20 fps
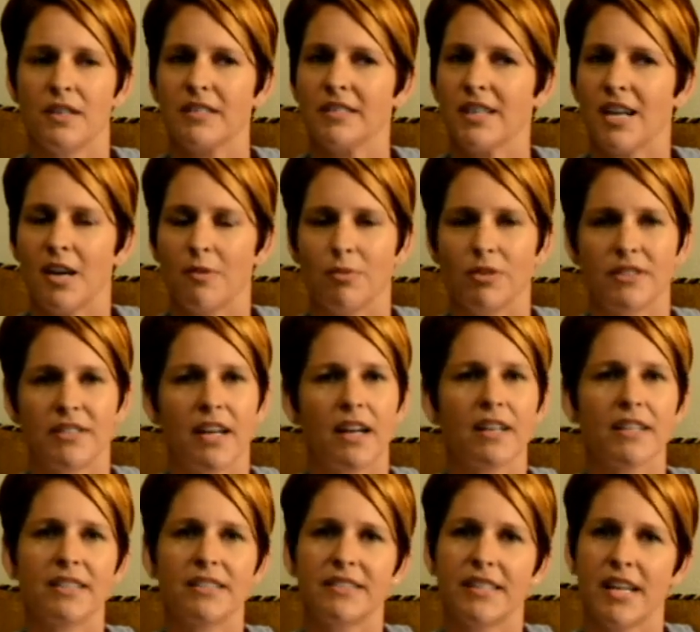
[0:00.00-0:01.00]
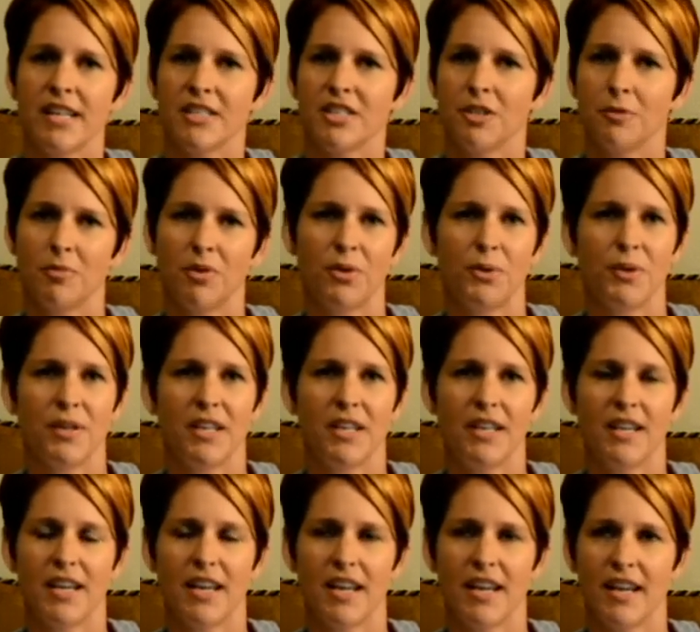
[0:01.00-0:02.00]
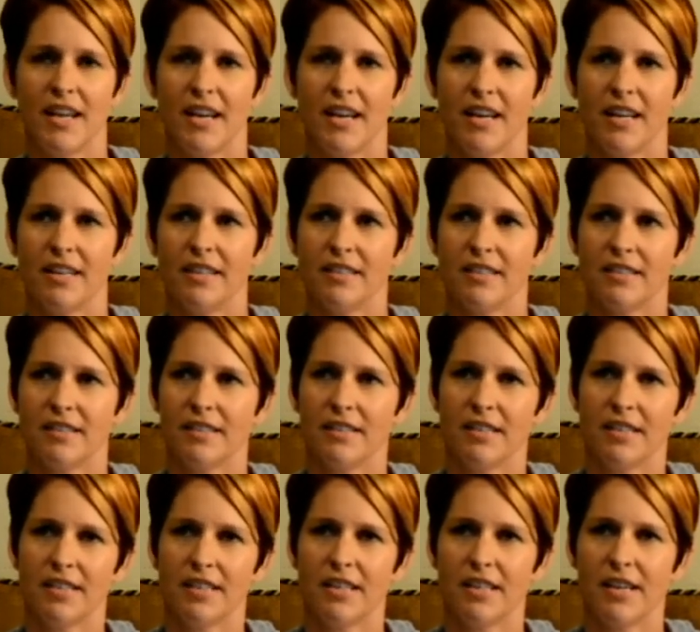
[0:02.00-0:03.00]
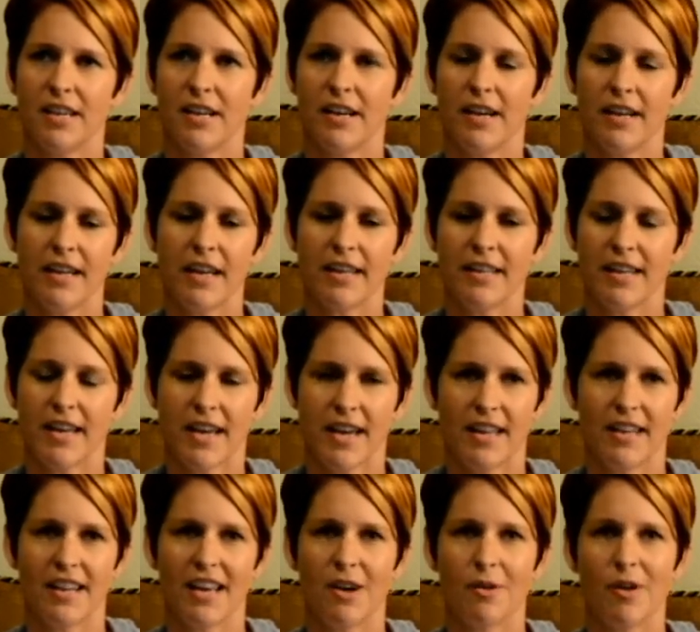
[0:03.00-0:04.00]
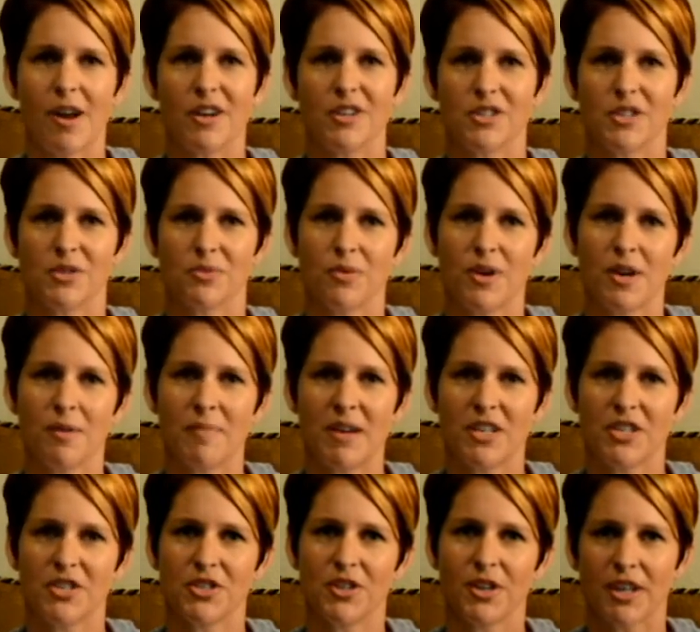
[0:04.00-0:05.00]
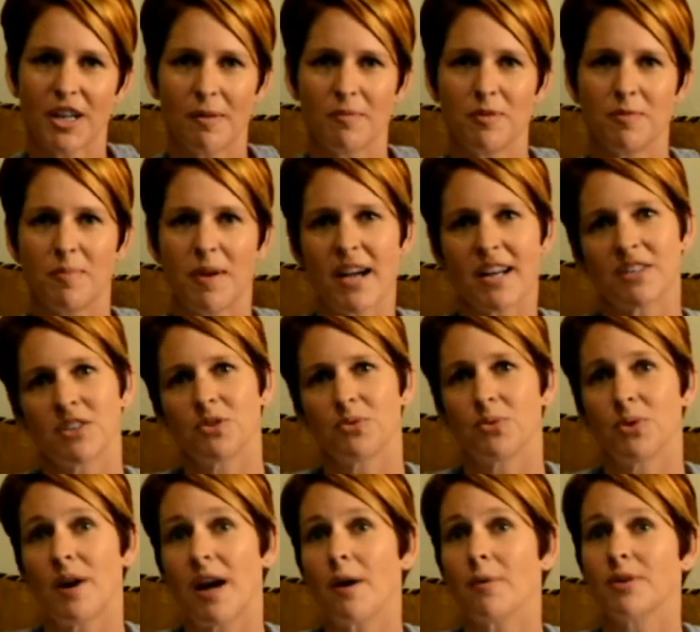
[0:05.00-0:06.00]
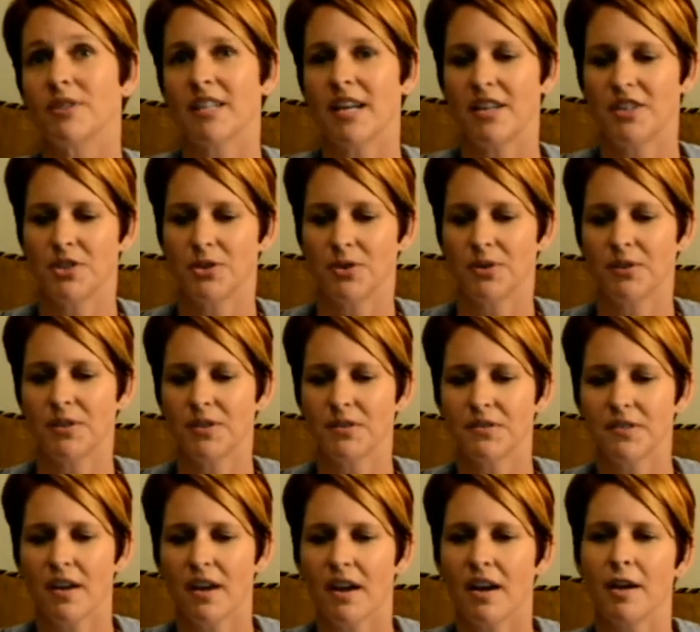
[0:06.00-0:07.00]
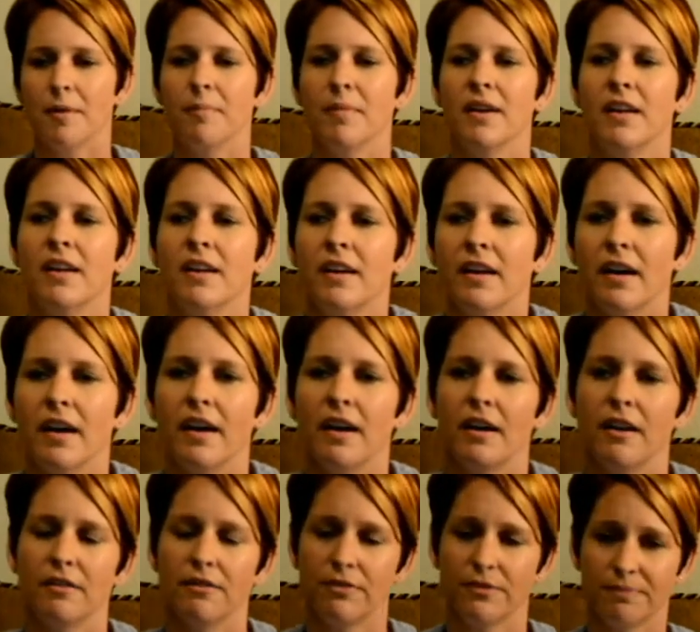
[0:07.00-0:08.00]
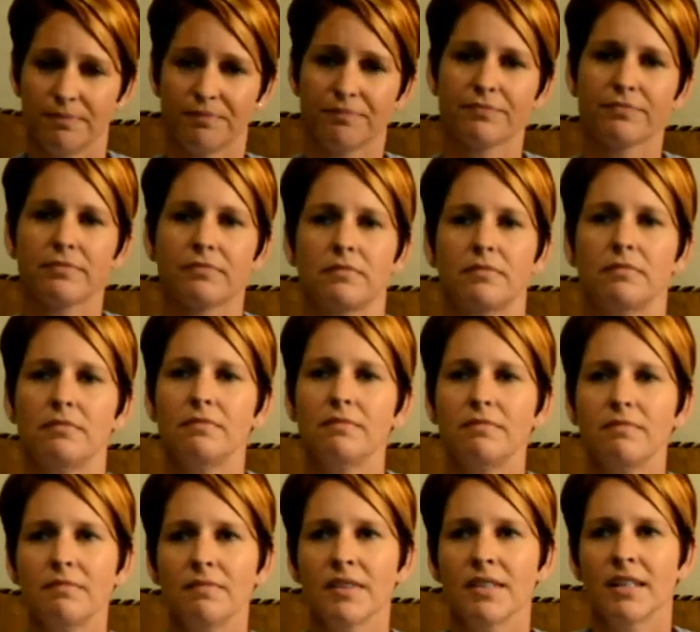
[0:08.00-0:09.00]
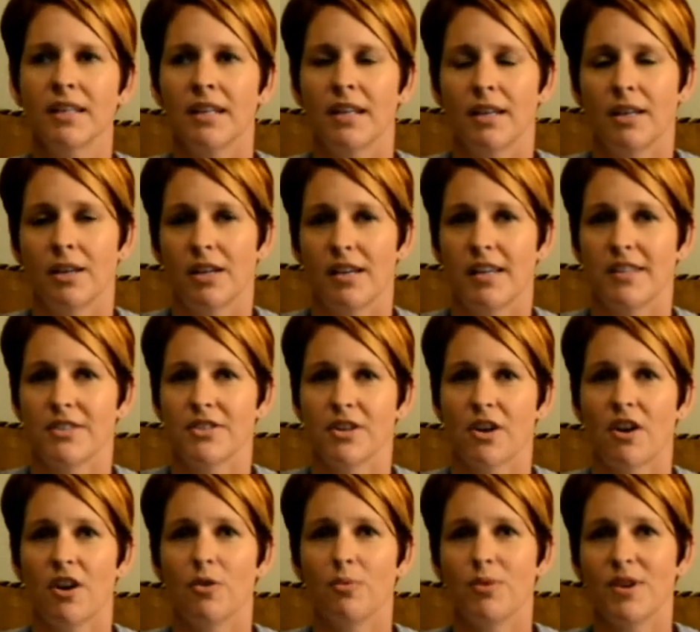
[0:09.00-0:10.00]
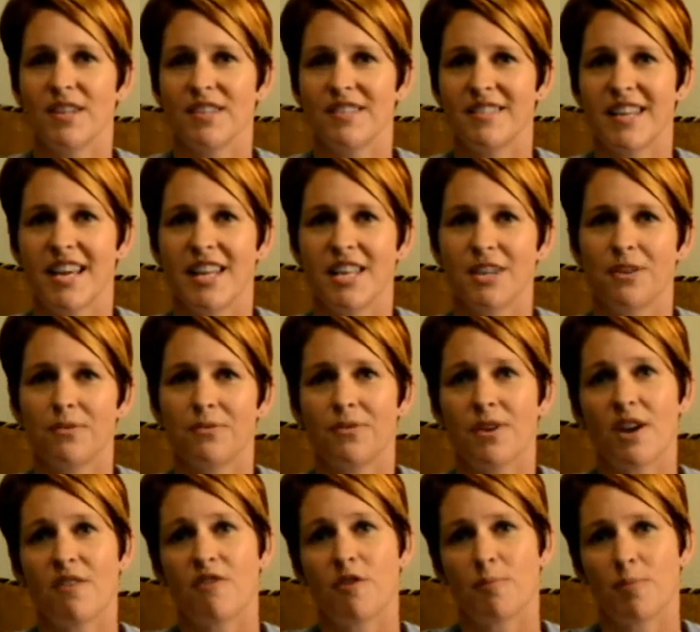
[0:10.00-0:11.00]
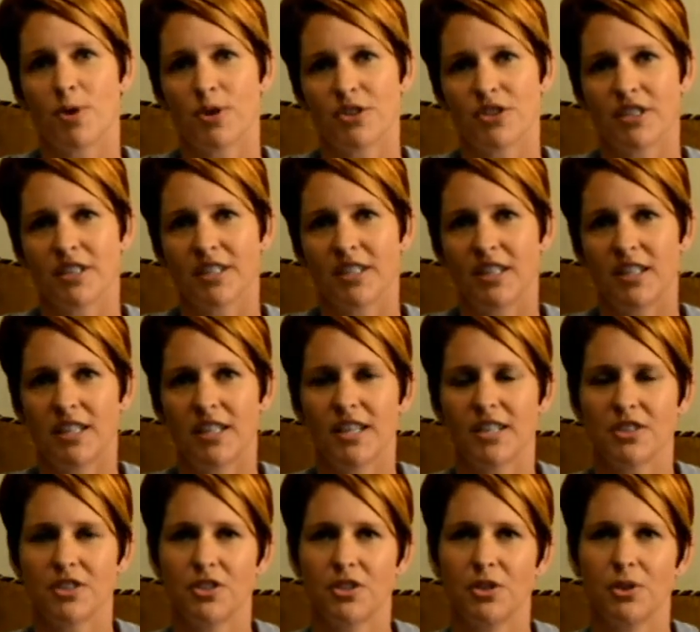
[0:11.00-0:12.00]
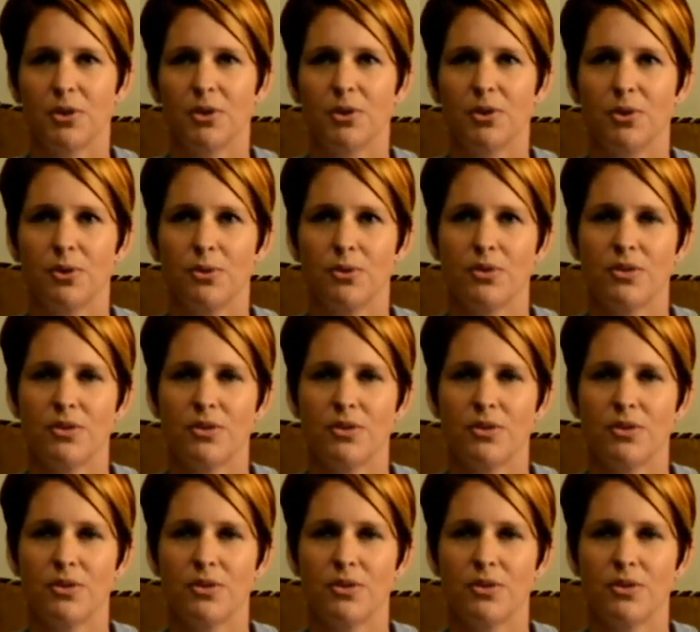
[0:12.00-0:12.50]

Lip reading: Todd will tell his testimony, and again, I just want to make sure it comes back to where I was at during this time of, it started with standing in front of an abortion clinic to